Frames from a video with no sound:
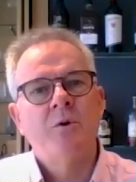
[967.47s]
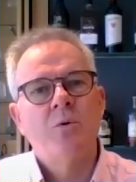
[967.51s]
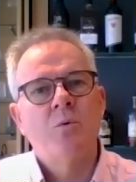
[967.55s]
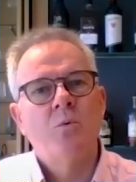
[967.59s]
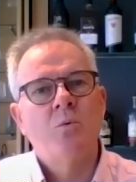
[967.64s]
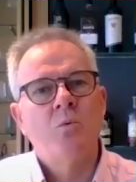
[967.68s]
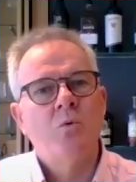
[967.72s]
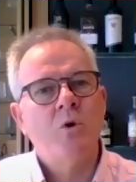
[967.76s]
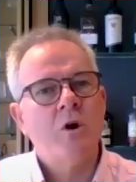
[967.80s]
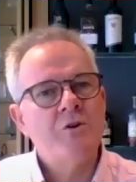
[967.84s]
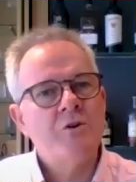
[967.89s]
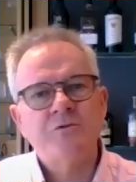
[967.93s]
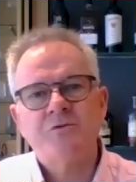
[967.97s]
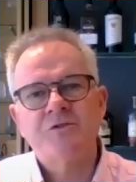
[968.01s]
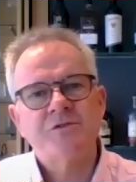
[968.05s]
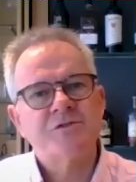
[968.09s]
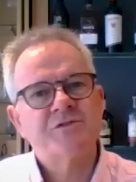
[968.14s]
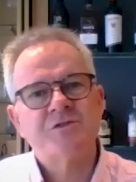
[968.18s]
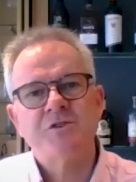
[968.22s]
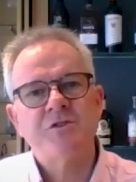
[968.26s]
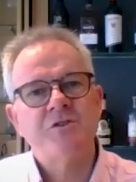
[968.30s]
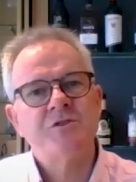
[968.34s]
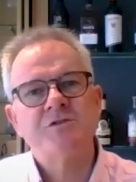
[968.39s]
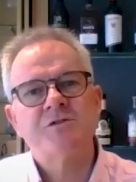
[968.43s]
won't
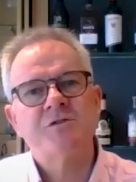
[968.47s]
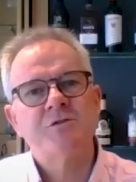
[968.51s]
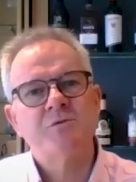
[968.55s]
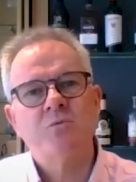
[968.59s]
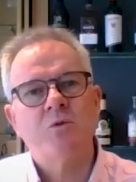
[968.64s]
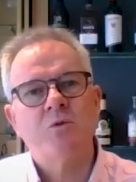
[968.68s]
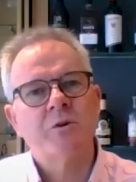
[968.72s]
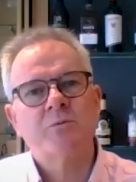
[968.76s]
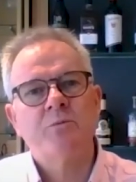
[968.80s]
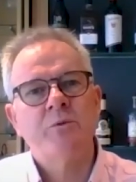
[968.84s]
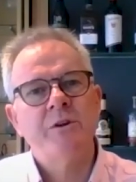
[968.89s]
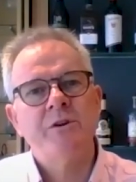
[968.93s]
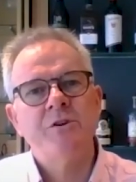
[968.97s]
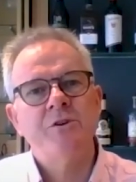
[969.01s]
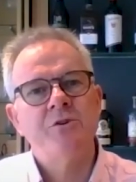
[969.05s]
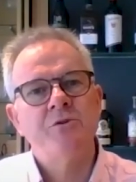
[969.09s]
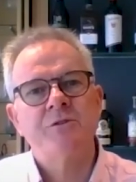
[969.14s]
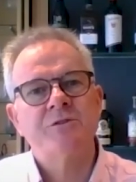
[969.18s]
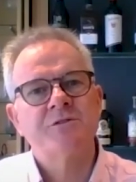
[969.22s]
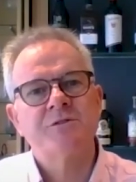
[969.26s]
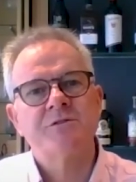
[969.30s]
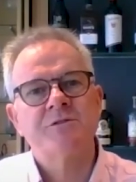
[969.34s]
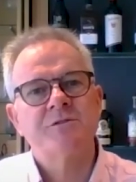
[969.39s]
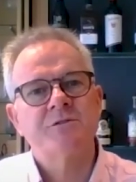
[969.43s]
return to what we knew
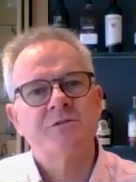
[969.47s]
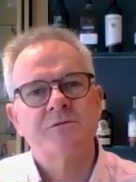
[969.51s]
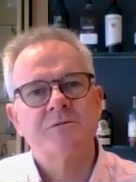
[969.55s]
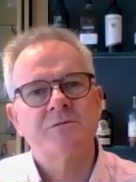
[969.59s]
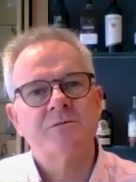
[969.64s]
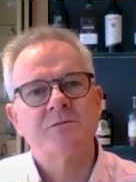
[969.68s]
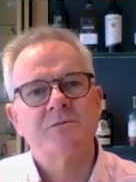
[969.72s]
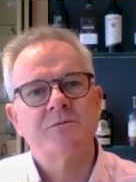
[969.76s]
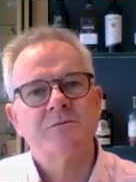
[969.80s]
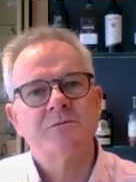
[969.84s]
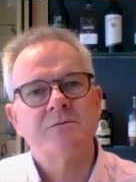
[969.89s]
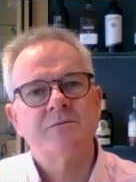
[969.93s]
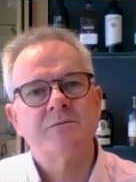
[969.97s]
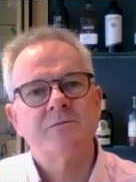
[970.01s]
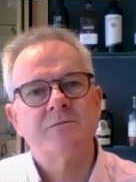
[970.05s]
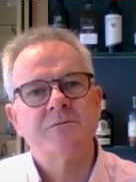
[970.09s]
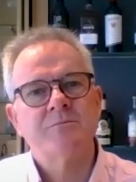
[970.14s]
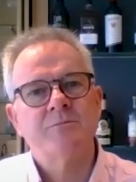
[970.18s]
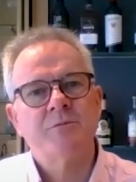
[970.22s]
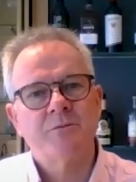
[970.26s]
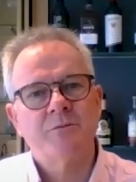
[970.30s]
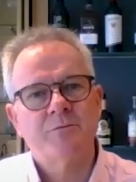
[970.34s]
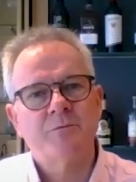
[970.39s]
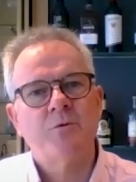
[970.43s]
it
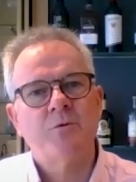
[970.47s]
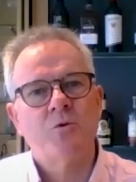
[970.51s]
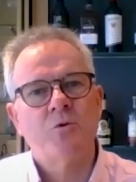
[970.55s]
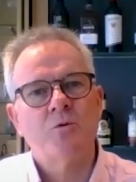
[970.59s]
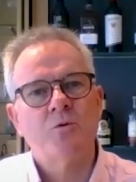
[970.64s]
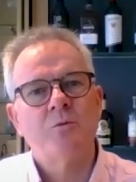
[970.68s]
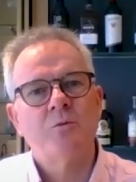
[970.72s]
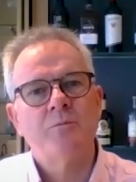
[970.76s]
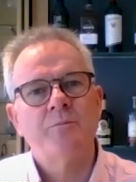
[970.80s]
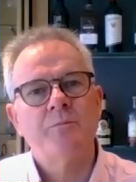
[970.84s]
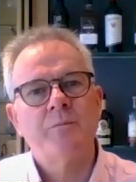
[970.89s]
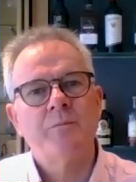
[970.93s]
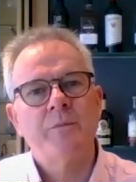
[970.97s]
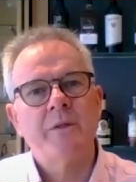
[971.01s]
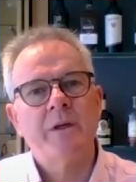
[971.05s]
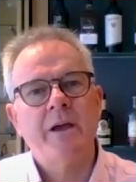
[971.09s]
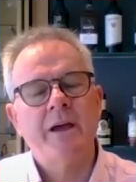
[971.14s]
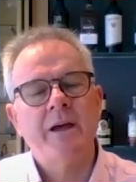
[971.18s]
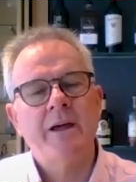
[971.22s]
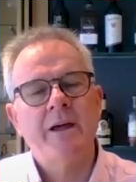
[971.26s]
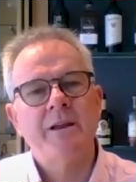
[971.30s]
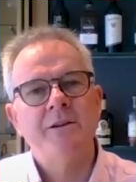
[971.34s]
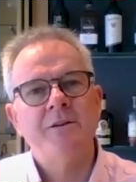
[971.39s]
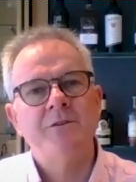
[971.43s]
before
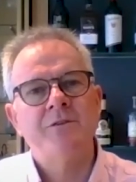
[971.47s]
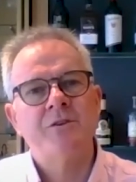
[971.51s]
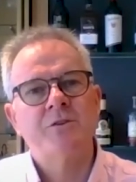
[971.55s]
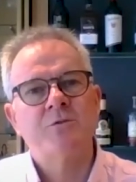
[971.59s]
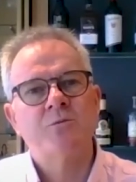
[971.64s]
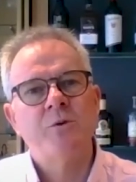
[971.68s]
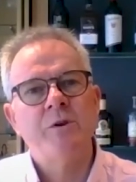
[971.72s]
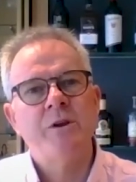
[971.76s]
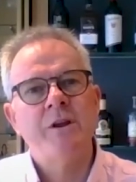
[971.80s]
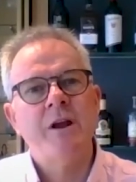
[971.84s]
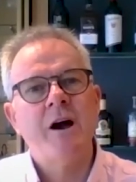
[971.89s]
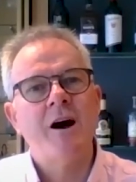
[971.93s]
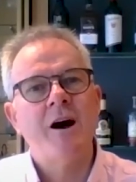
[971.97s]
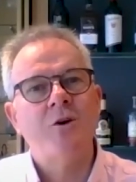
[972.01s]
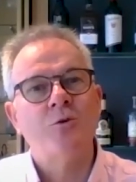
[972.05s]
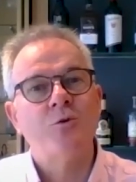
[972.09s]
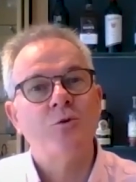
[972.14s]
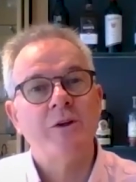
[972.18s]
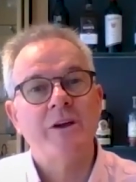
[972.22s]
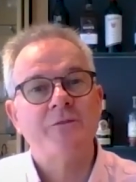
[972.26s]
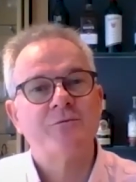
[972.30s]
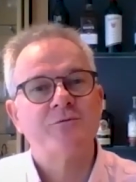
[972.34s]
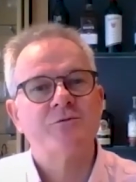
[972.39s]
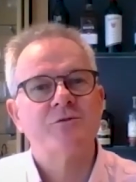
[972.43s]
and that we now all
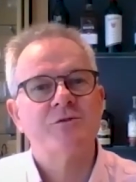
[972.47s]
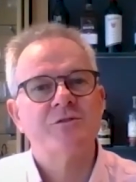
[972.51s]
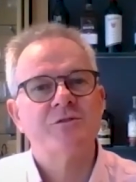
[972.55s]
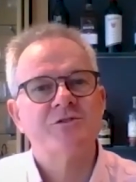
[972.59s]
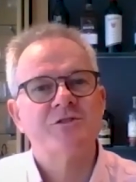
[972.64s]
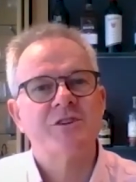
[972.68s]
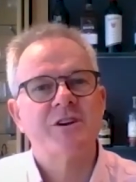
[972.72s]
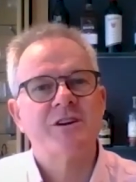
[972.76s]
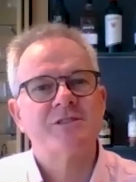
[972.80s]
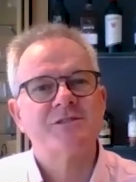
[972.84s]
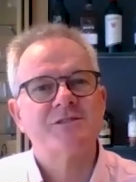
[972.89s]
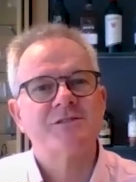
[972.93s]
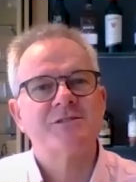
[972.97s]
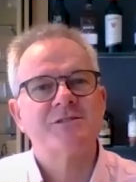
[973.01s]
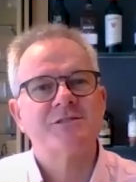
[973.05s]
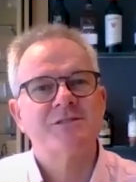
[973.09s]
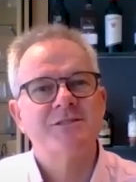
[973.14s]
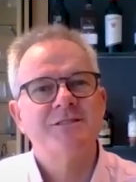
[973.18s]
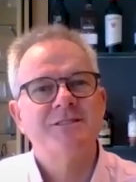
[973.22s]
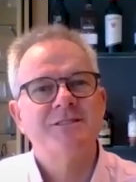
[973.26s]
have to adjust